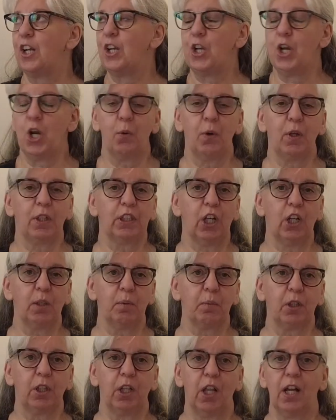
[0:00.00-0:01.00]
No
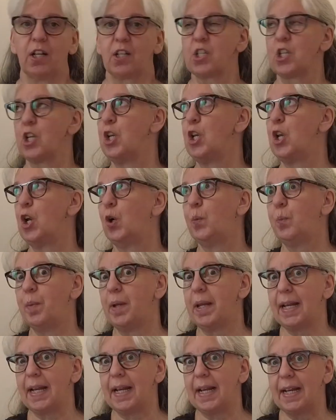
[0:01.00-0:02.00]
alarm clocks, no
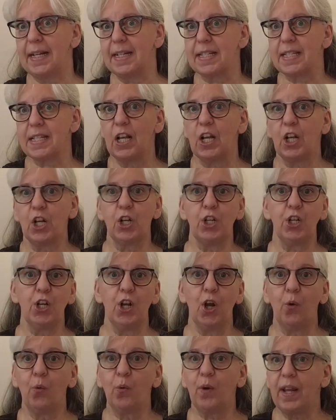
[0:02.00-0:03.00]
meetings,
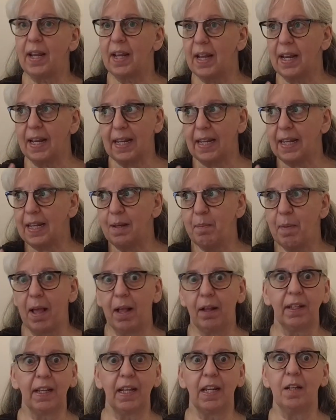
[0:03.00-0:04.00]
no
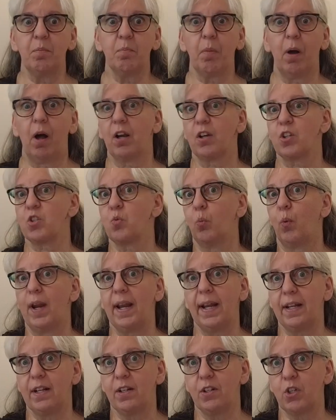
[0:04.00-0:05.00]
email inbox
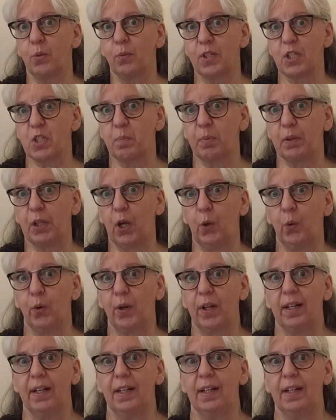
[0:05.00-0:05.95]
waiting to explode.